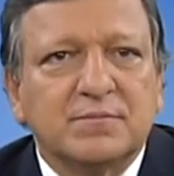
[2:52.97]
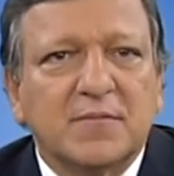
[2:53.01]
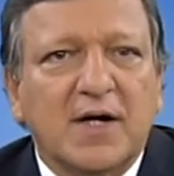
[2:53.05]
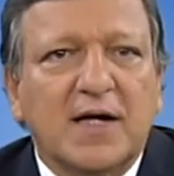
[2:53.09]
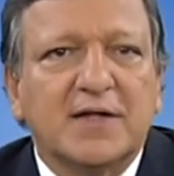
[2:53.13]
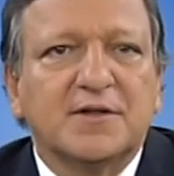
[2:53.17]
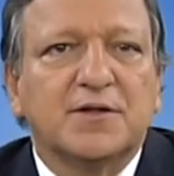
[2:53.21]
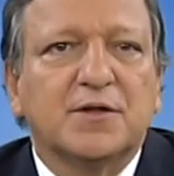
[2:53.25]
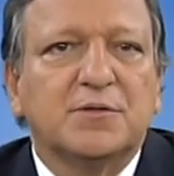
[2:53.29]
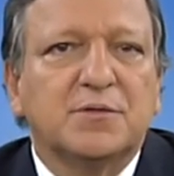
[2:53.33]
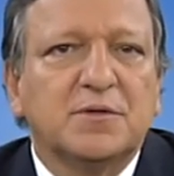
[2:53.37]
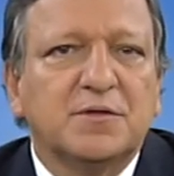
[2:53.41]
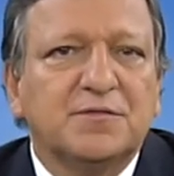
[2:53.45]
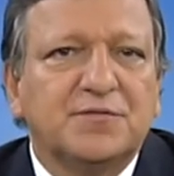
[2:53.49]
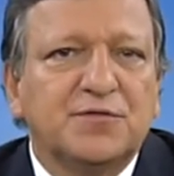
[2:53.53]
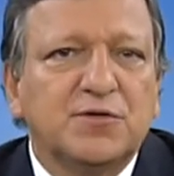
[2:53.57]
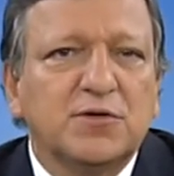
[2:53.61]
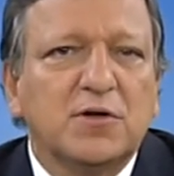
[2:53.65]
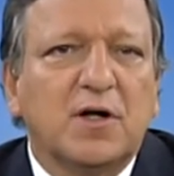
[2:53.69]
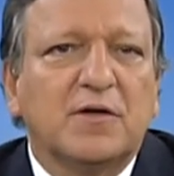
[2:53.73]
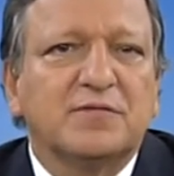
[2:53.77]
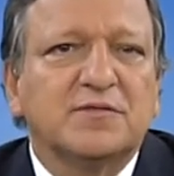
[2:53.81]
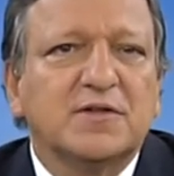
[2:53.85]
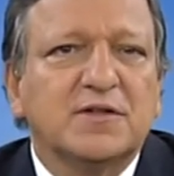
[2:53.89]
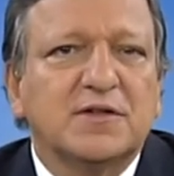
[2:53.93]
and the
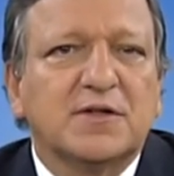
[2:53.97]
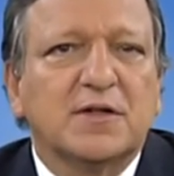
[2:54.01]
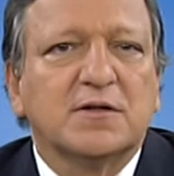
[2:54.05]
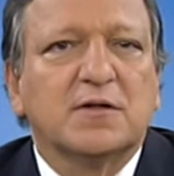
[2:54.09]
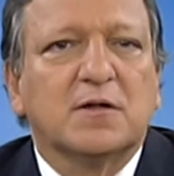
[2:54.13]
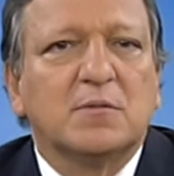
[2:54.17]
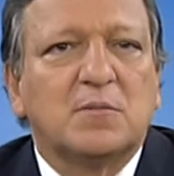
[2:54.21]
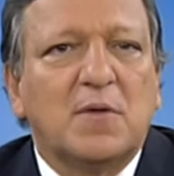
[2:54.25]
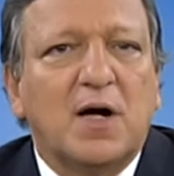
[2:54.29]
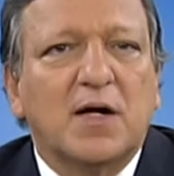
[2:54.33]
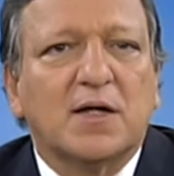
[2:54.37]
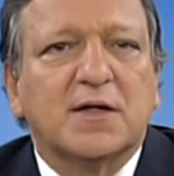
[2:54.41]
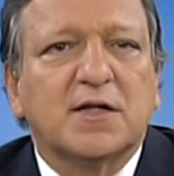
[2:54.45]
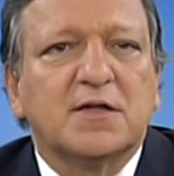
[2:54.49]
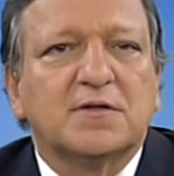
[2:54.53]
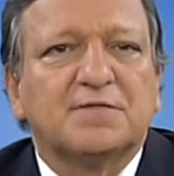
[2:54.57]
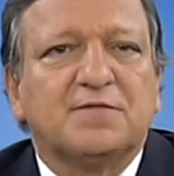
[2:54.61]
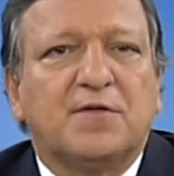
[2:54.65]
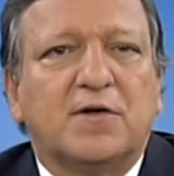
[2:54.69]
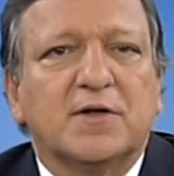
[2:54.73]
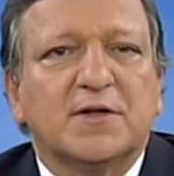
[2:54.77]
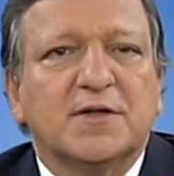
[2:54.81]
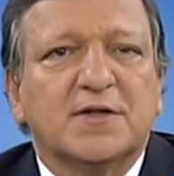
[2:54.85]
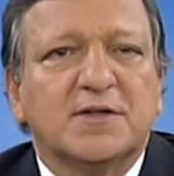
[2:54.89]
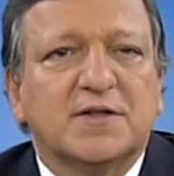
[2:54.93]
review of the internal market
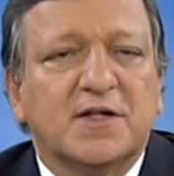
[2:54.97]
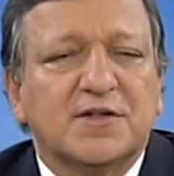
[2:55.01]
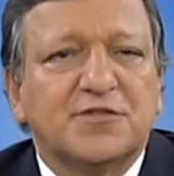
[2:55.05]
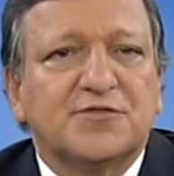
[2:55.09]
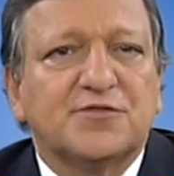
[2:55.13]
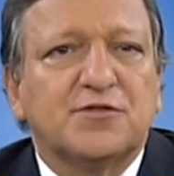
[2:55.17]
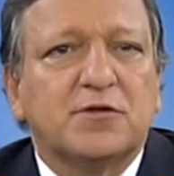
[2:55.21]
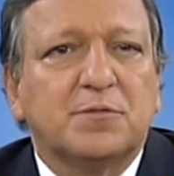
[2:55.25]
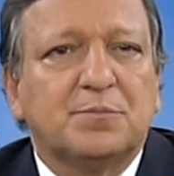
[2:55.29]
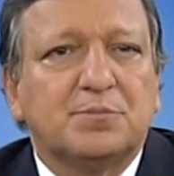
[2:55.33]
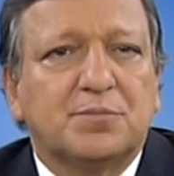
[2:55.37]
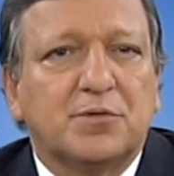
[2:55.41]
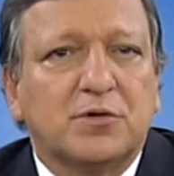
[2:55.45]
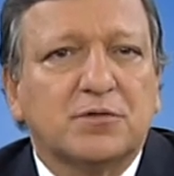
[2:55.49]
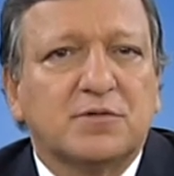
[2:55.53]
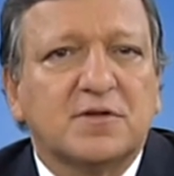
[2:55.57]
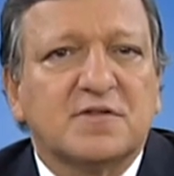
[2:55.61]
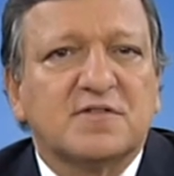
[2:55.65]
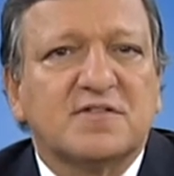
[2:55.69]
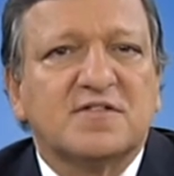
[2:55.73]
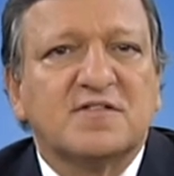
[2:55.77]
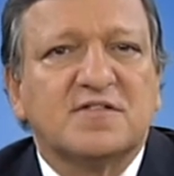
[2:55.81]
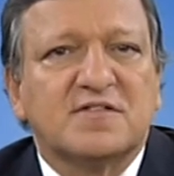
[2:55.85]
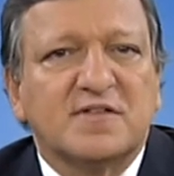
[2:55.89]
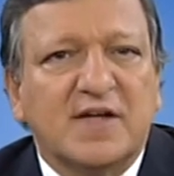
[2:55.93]
for industrial
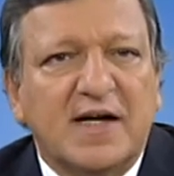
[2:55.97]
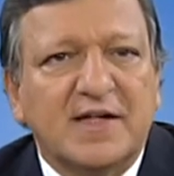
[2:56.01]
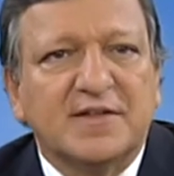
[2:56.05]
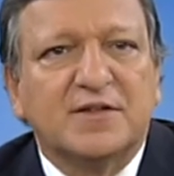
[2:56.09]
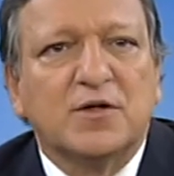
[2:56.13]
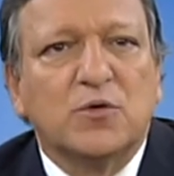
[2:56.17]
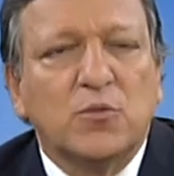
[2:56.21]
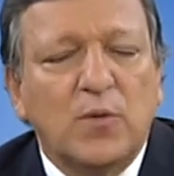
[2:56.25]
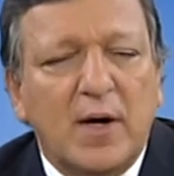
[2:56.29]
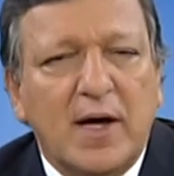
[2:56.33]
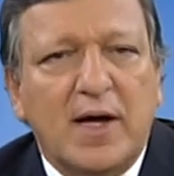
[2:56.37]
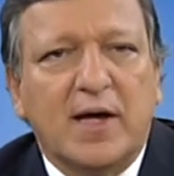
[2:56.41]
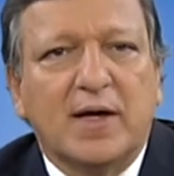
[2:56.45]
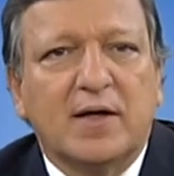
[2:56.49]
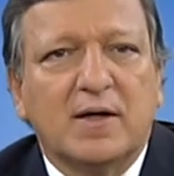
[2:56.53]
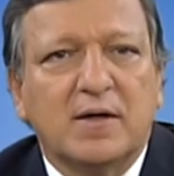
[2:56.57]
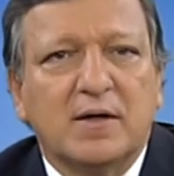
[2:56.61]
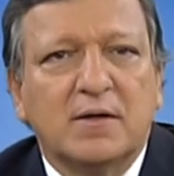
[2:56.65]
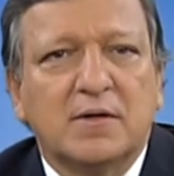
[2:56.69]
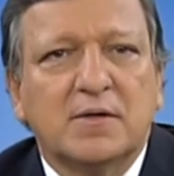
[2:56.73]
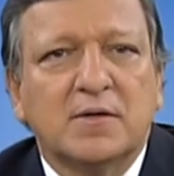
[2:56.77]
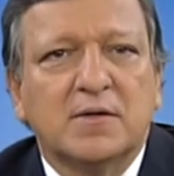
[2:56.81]
products is underway,